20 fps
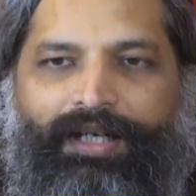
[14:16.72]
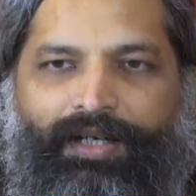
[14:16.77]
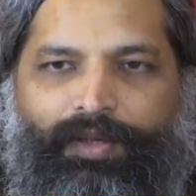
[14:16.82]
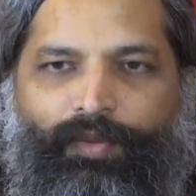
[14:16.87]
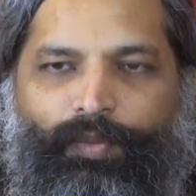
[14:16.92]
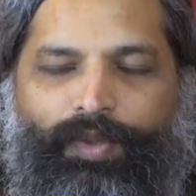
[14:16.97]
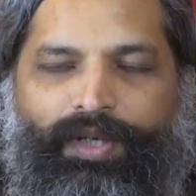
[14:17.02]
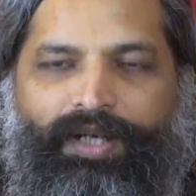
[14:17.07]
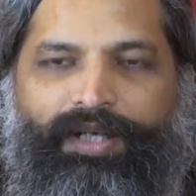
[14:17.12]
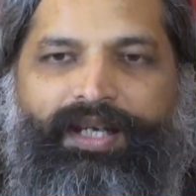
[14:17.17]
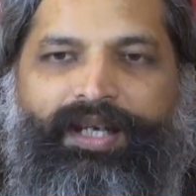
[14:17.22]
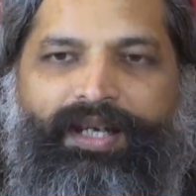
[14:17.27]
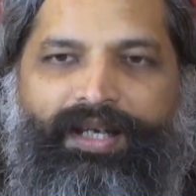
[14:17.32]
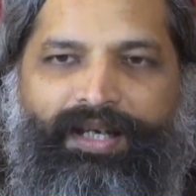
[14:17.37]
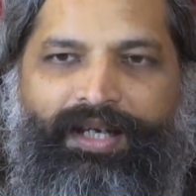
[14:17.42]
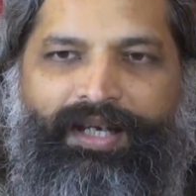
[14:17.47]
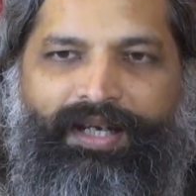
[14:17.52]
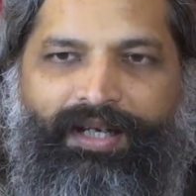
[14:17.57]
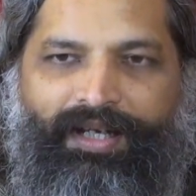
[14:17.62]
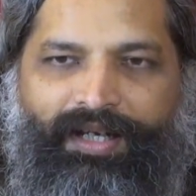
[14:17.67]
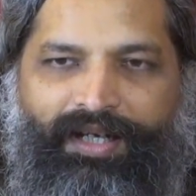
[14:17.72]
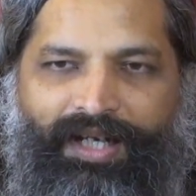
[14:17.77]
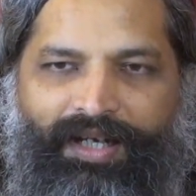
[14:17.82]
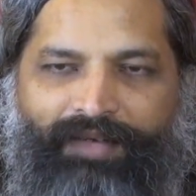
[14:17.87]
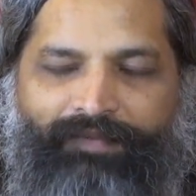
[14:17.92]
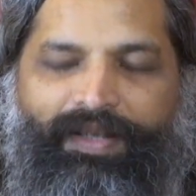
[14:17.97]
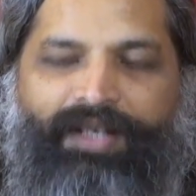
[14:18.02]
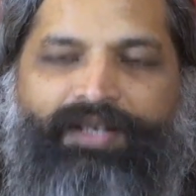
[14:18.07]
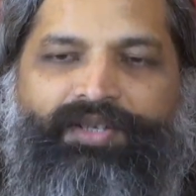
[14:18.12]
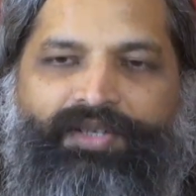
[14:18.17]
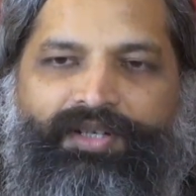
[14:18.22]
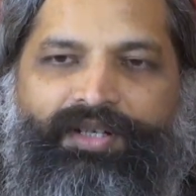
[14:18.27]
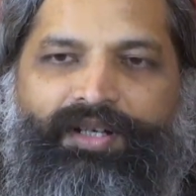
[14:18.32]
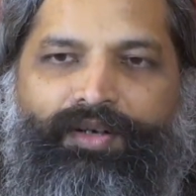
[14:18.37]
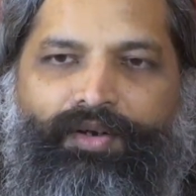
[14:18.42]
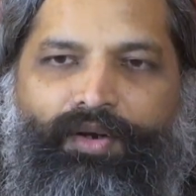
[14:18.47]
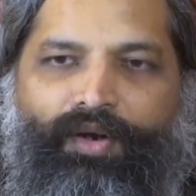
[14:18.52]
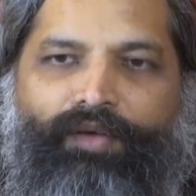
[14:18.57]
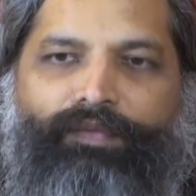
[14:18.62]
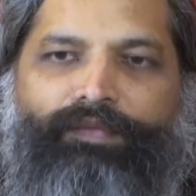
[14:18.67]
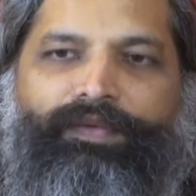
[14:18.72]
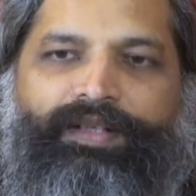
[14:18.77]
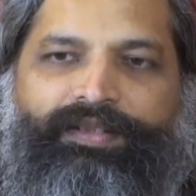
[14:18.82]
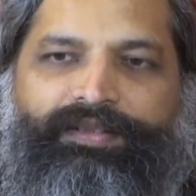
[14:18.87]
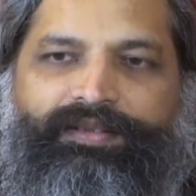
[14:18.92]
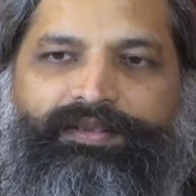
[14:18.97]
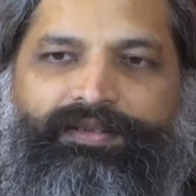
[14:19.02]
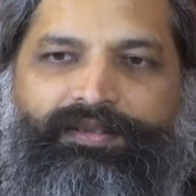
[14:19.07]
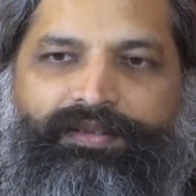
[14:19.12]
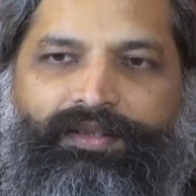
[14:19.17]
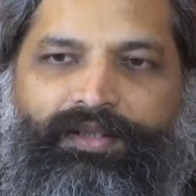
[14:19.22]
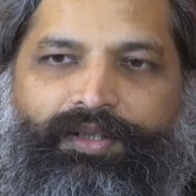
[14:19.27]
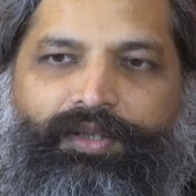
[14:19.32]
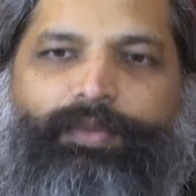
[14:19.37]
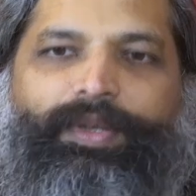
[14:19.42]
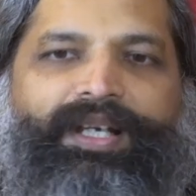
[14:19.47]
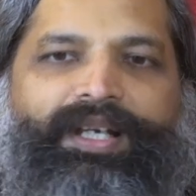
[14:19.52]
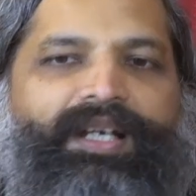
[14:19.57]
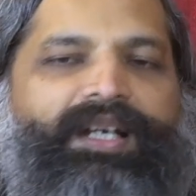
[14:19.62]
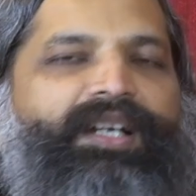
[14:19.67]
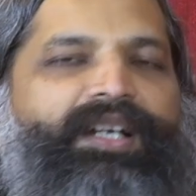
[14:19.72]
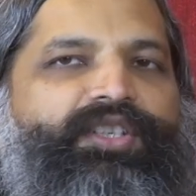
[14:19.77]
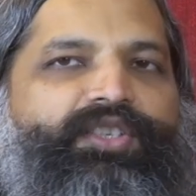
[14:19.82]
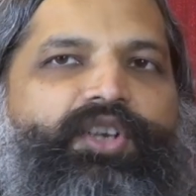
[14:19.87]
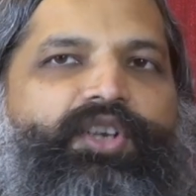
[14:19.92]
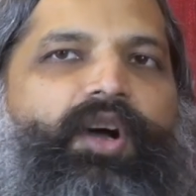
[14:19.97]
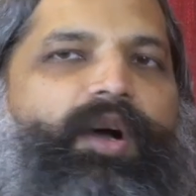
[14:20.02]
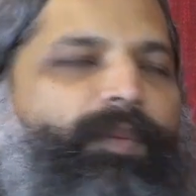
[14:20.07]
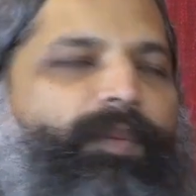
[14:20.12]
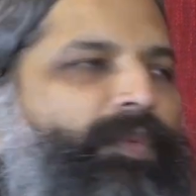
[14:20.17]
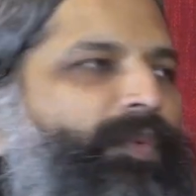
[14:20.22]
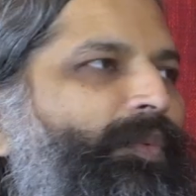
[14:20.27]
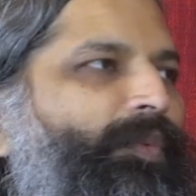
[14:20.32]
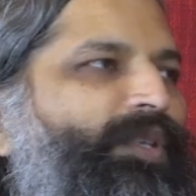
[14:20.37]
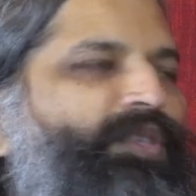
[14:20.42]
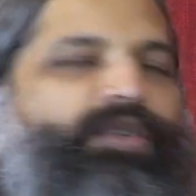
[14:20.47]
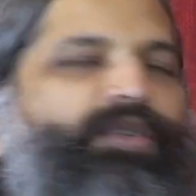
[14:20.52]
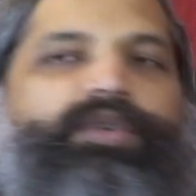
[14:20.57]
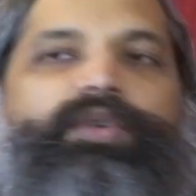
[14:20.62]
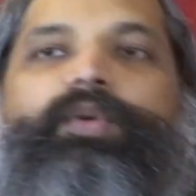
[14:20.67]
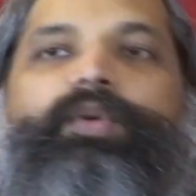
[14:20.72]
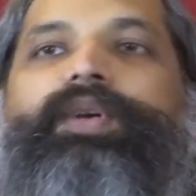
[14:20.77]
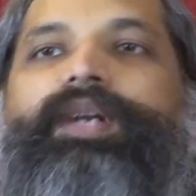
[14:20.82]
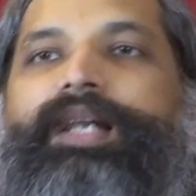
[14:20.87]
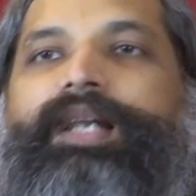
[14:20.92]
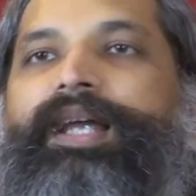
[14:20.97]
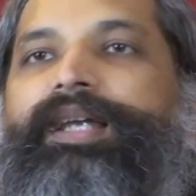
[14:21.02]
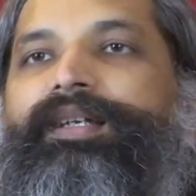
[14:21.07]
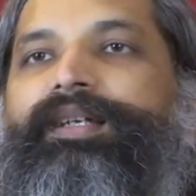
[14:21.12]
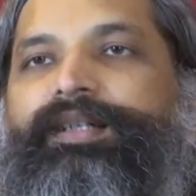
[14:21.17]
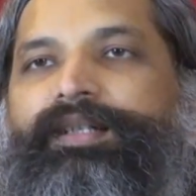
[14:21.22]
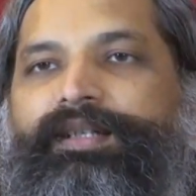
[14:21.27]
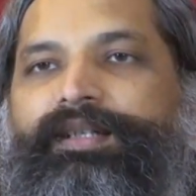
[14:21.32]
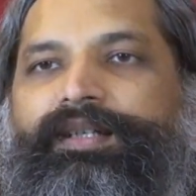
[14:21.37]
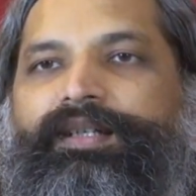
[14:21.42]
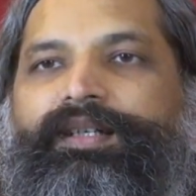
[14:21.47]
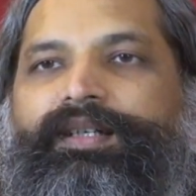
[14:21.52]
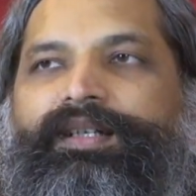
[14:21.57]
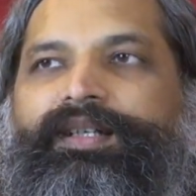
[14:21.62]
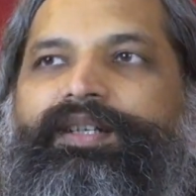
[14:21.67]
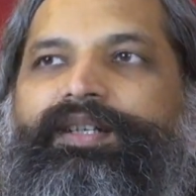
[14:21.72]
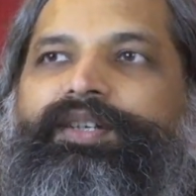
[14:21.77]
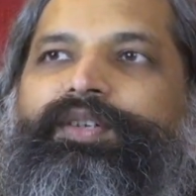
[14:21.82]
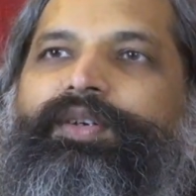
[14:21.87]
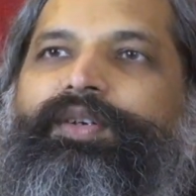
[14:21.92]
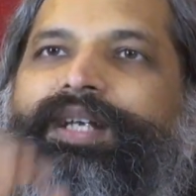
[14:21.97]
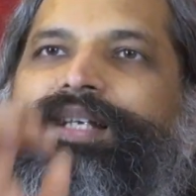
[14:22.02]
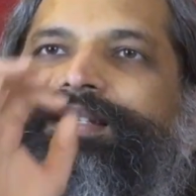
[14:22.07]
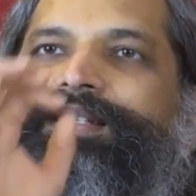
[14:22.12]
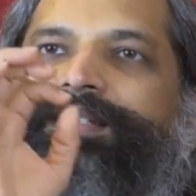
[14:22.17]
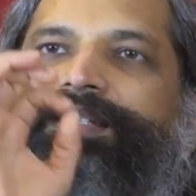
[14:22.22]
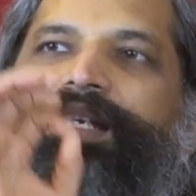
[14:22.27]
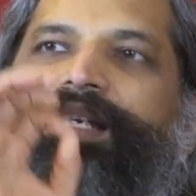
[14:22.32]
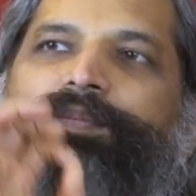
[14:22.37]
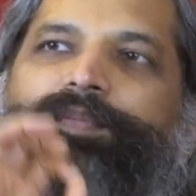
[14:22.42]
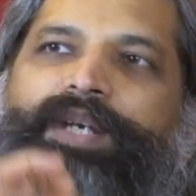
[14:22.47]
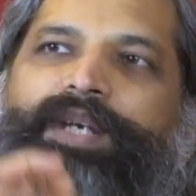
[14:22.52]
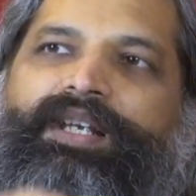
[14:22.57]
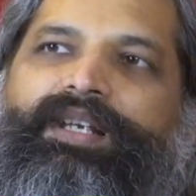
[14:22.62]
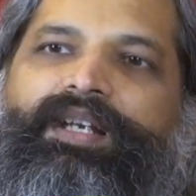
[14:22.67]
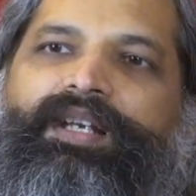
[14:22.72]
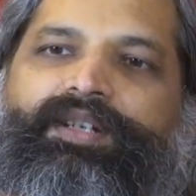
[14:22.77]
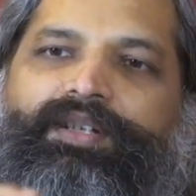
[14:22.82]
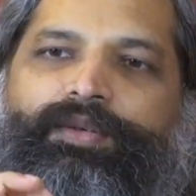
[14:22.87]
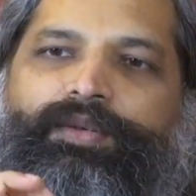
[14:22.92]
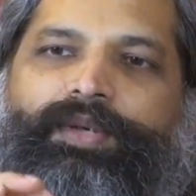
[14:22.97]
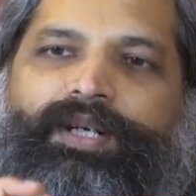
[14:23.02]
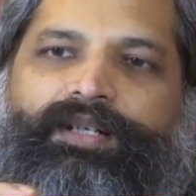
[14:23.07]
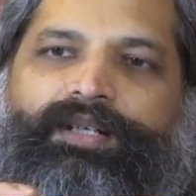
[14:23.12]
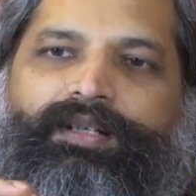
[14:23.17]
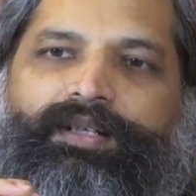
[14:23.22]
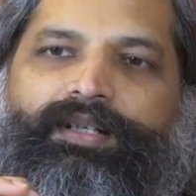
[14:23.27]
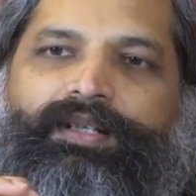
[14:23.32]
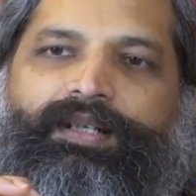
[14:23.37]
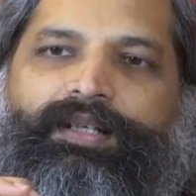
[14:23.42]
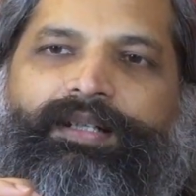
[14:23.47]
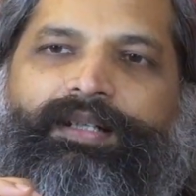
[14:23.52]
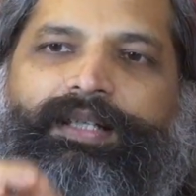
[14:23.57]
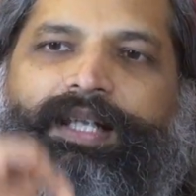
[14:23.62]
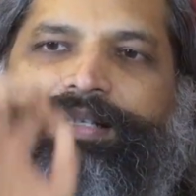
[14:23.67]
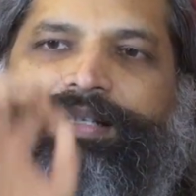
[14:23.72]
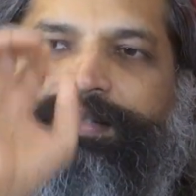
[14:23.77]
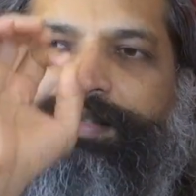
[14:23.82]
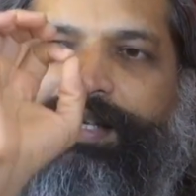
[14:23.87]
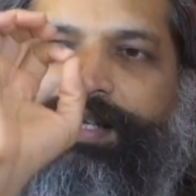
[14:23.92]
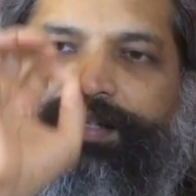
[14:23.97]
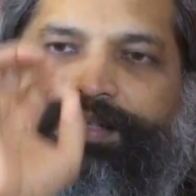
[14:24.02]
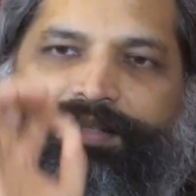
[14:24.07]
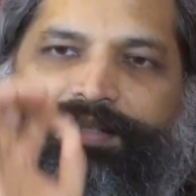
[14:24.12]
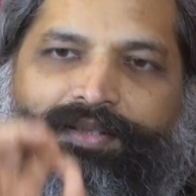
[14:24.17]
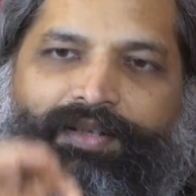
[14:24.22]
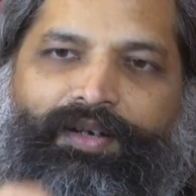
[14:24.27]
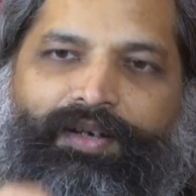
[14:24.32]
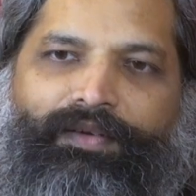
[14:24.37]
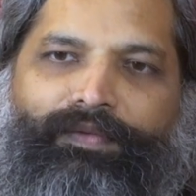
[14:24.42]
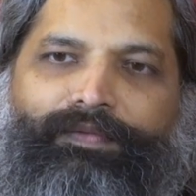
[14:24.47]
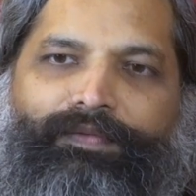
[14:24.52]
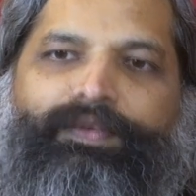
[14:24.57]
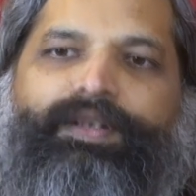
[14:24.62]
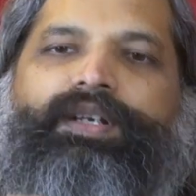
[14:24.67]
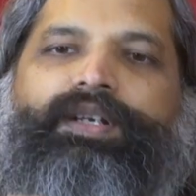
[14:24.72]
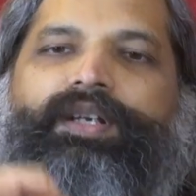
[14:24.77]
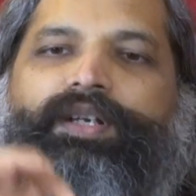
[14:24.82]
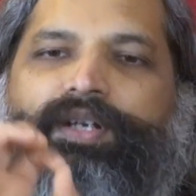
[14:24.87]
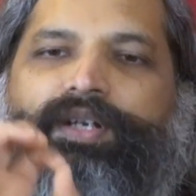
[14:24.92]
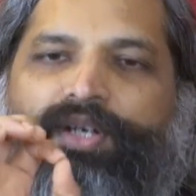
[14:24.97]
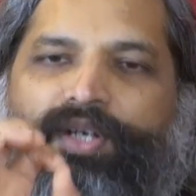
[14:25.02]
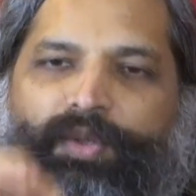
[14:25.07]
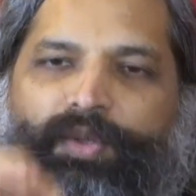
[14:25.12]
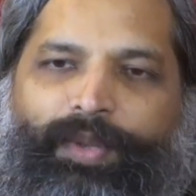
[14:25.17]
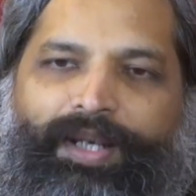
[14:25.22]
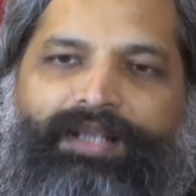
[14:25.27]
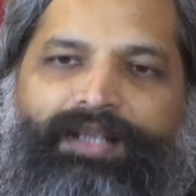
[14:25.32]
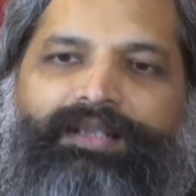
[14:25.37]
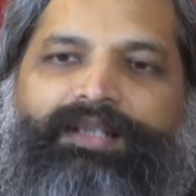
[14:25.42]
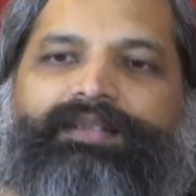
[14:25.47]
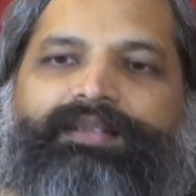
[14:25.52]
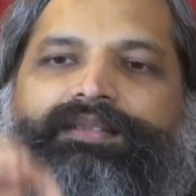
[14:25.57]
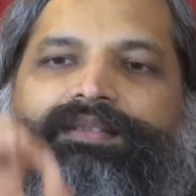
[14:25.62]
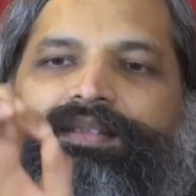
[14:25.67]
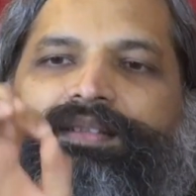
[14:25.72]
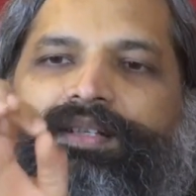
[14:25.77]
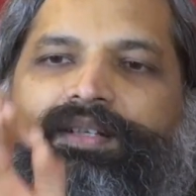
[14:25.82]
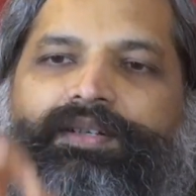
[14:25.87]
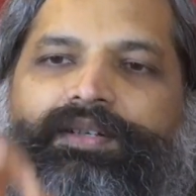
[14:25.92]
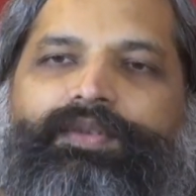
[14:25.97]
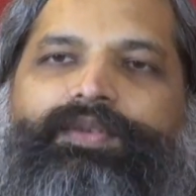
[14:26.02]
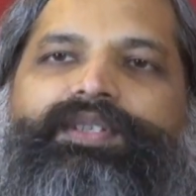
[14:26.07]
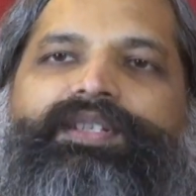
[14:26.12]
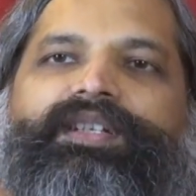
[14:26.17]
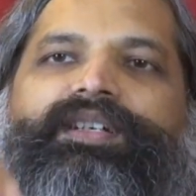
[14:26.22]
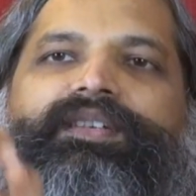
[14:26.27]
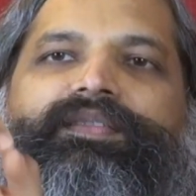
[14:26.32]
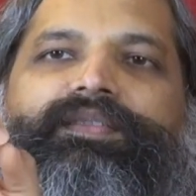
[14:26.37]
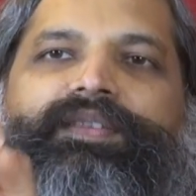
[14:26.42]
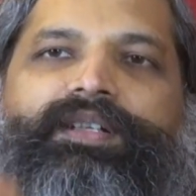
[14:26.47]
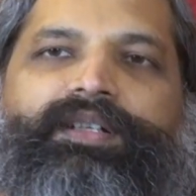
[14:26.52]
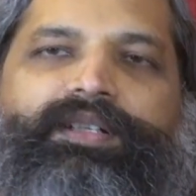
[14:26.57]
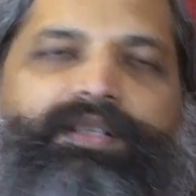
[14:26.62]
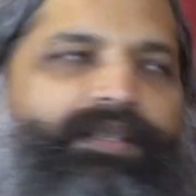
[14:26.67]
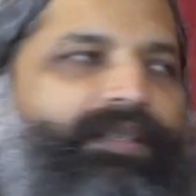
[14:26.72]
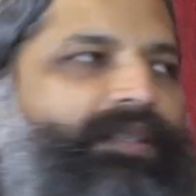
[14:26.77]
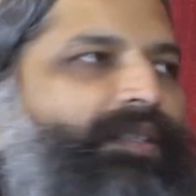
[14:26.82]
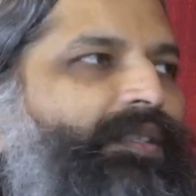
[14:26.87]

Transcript: working in a conventional office, doing a job which you don't like, you can still bring into it that sense of doing this to serve her.